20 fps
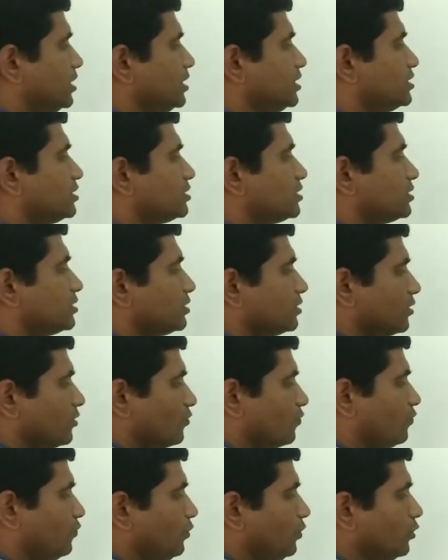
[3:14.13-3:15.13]
these
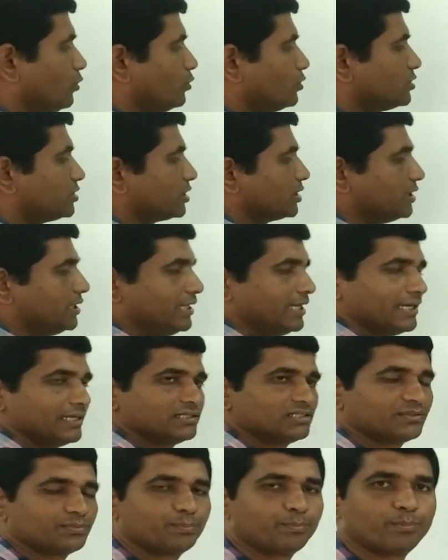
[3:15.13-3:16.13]
fluids, they
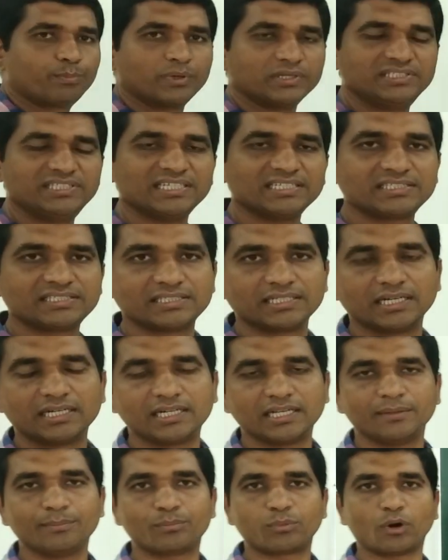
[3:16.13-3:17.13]
possess
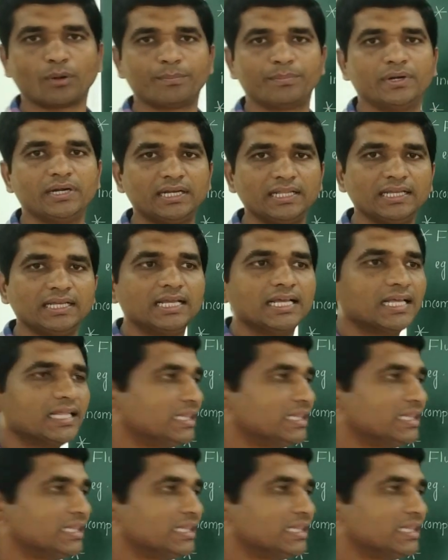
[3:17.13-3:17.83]
certain property